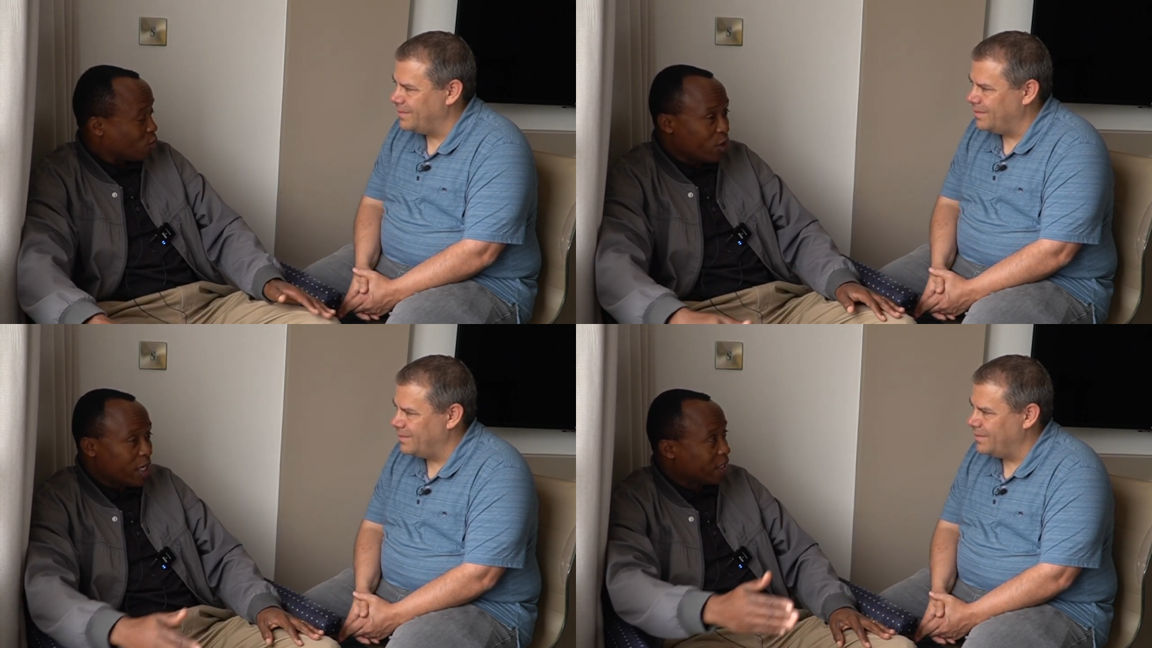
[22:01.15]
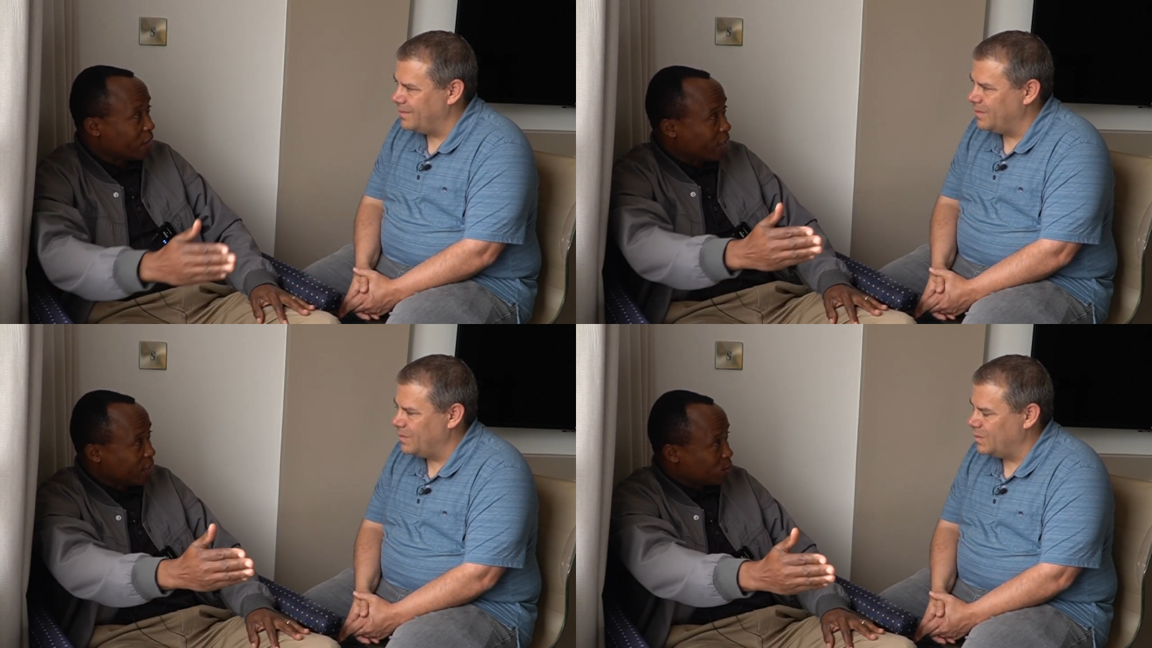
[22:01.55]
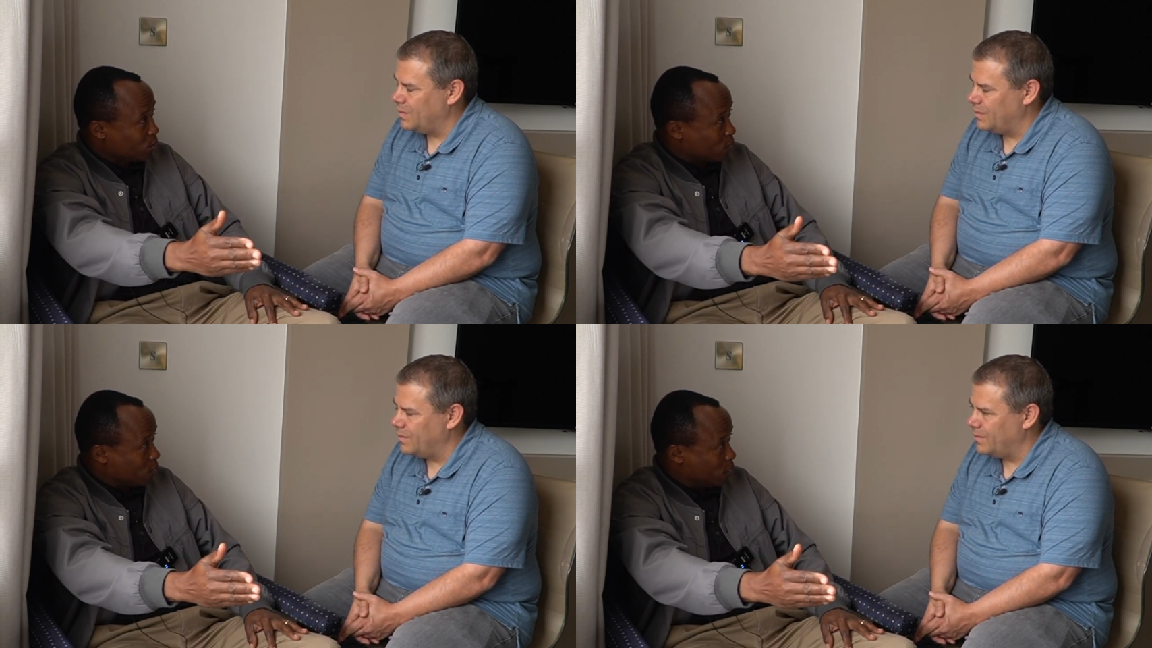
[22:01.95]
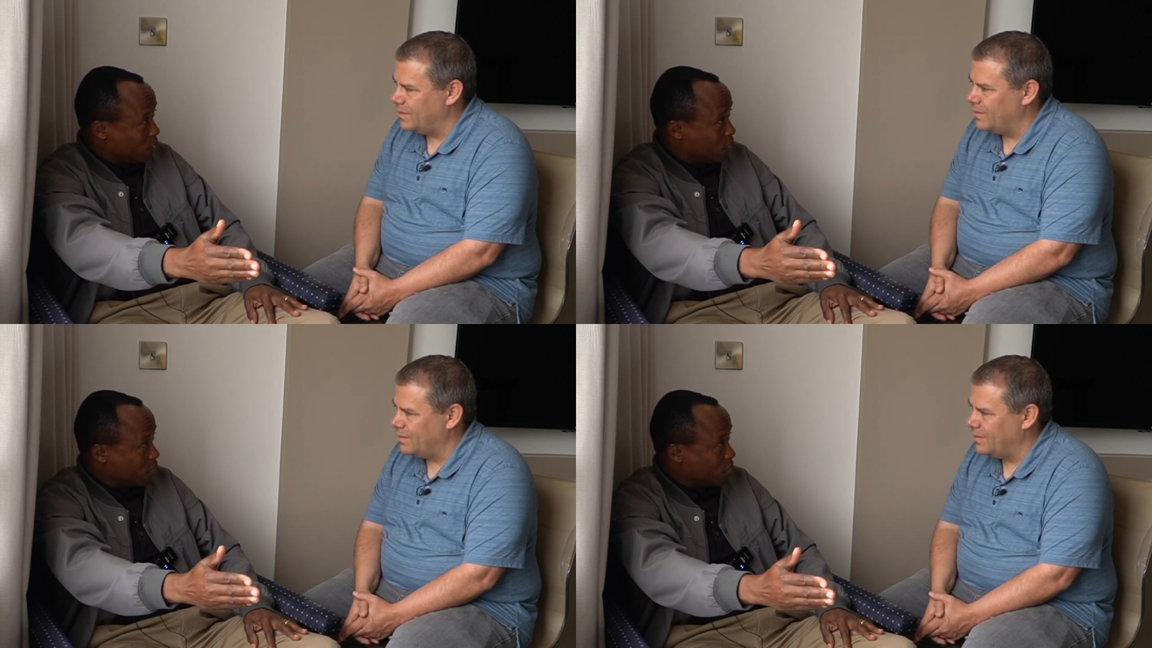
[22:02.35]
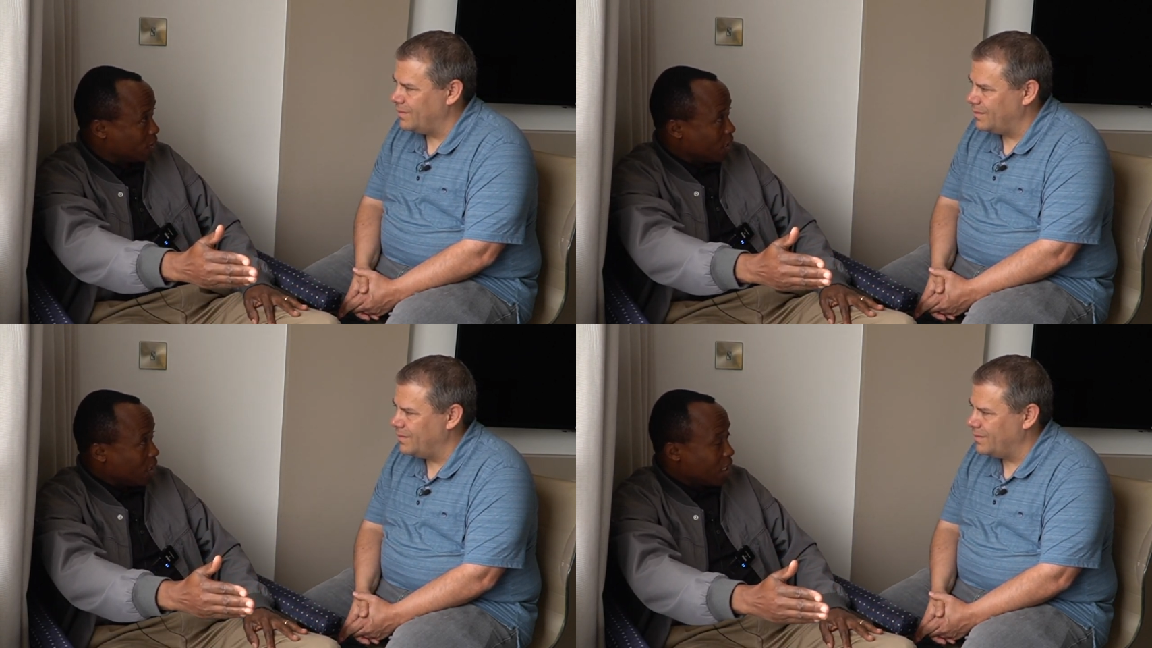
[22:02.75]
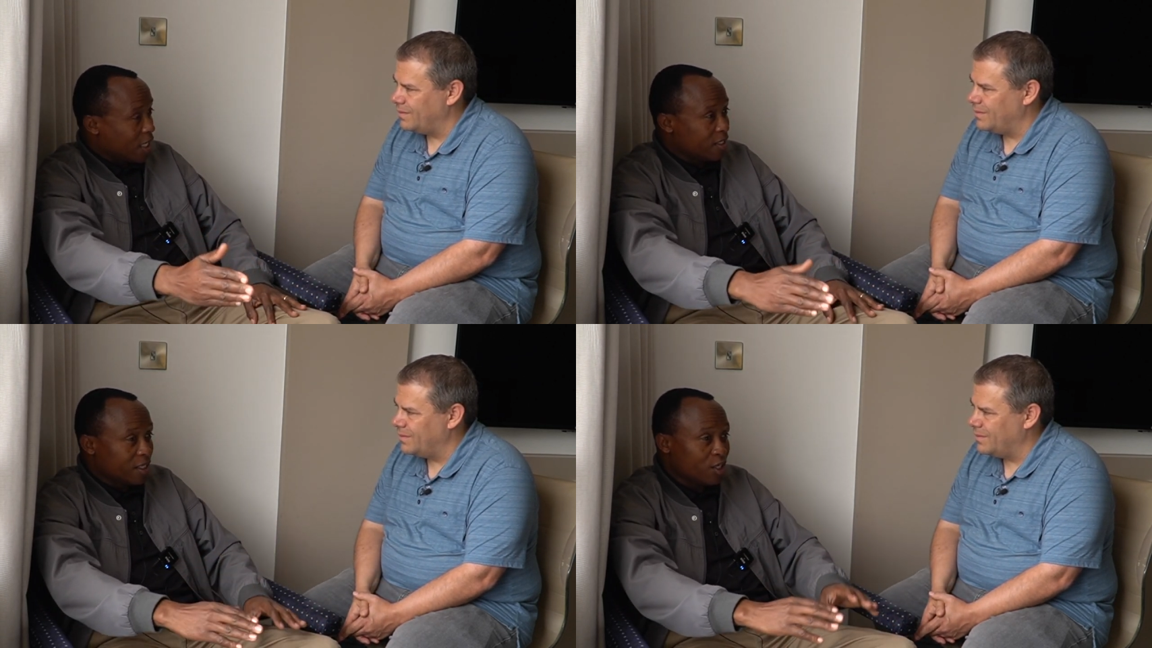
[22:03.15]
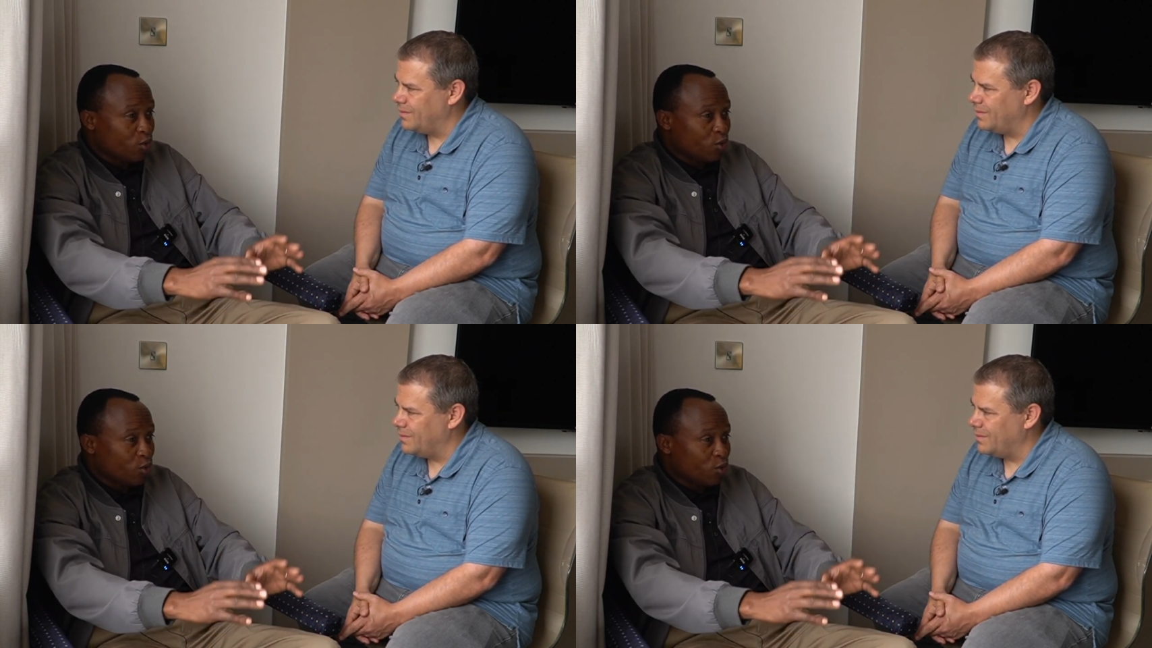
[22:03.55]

Speaker 1: where Christ was teaching, and he